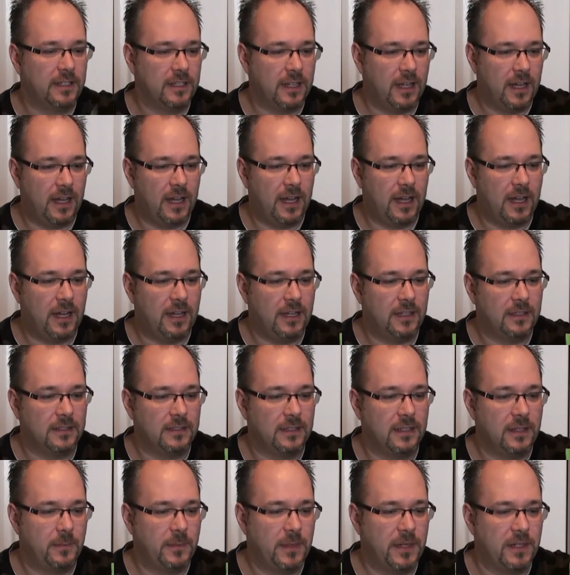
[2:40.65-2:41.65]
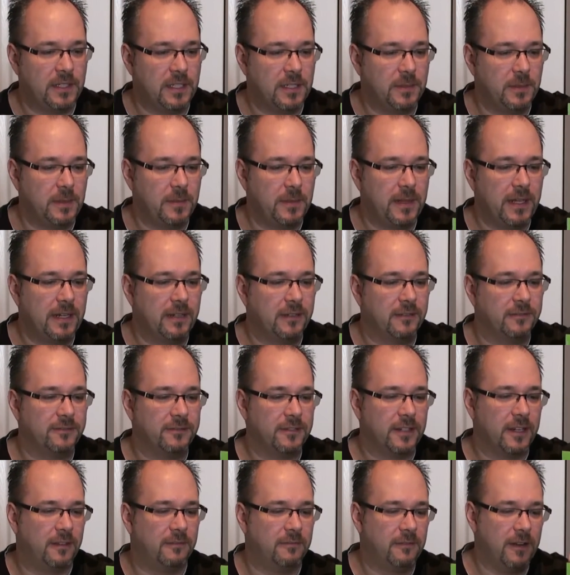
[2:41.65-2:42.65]
Appears to be made of
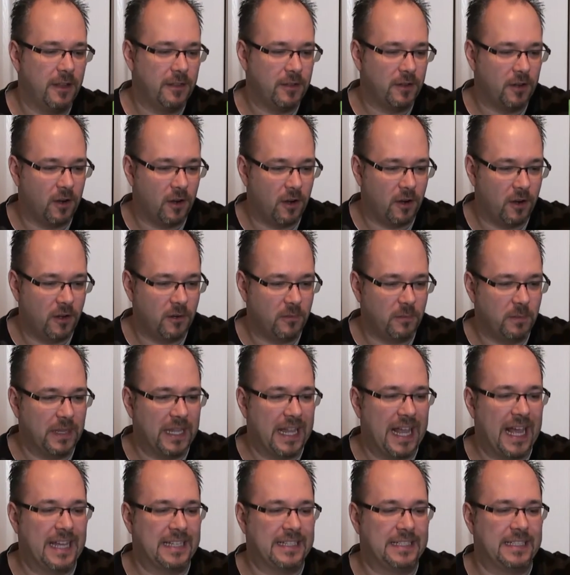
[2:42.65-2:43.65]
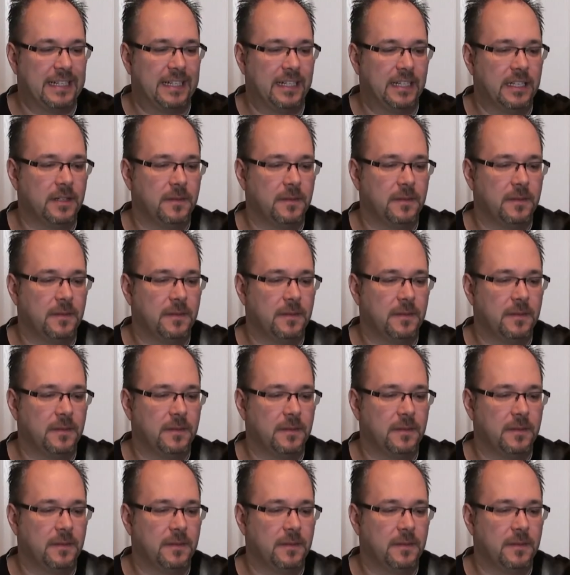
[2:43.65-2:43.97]
a rather hard plastic.